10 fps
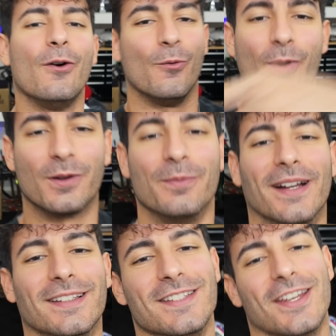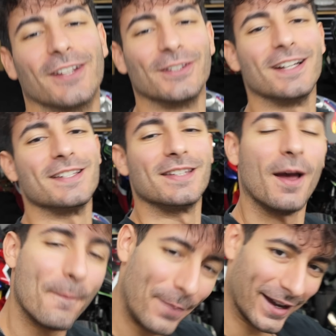Welcome back to the channel, you guys.
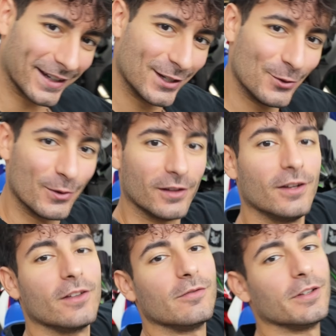Back with another